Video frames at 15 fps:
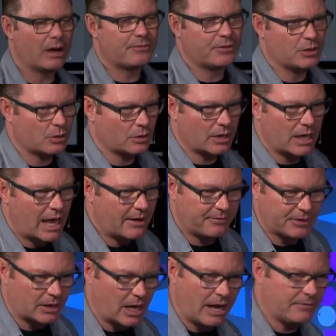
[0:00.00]
off of your life
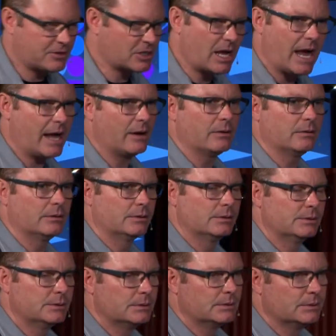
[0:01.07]
and lifestyle.
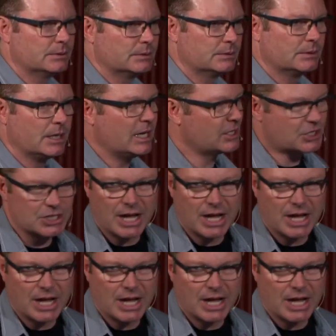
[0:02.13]
It's